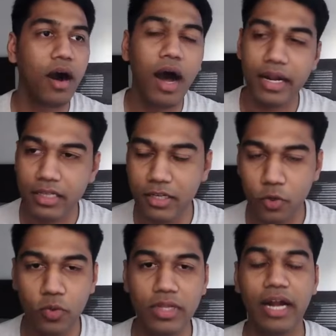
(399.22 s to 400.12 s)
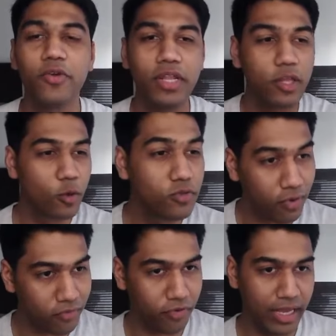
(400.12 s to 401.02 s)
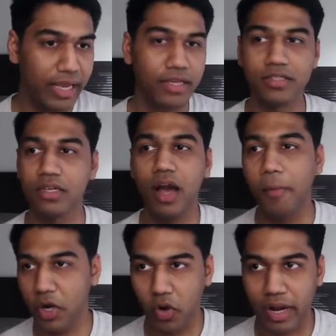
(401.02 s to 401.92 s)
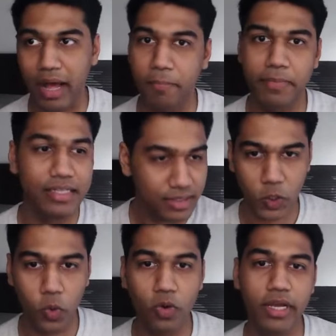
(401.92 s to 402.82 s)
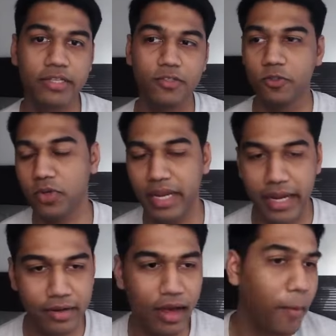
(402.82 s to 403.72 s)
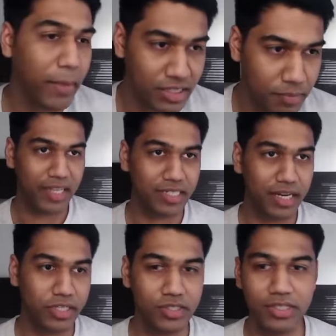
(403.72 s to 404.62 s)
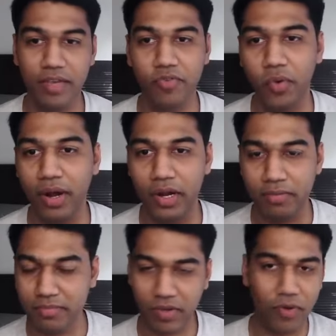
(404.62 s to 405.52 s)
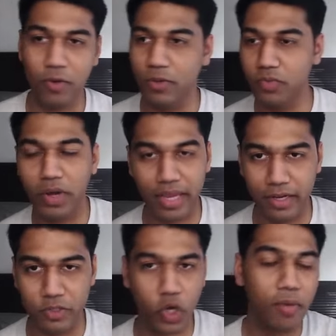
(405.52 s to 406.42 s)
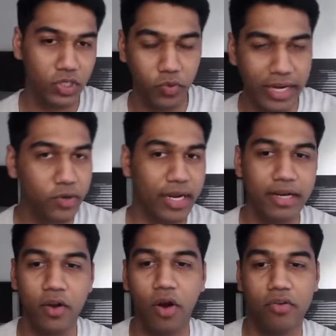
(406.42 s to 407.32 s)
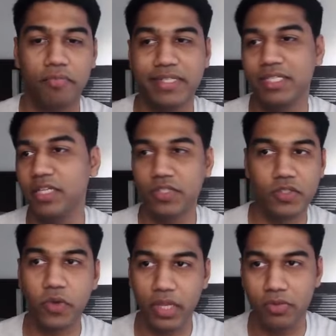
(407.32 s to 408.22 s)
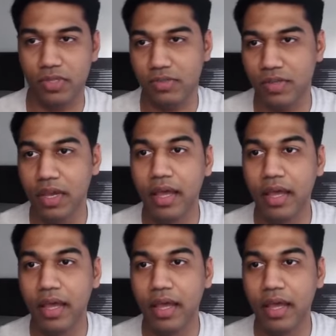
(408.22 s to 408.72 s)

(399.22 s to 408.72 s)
Another tool that you can use for free is Goma.app. This tool is used to create amazing presentations. If you are someone who is working in a job, you need to create a lot of presentations, you can use this.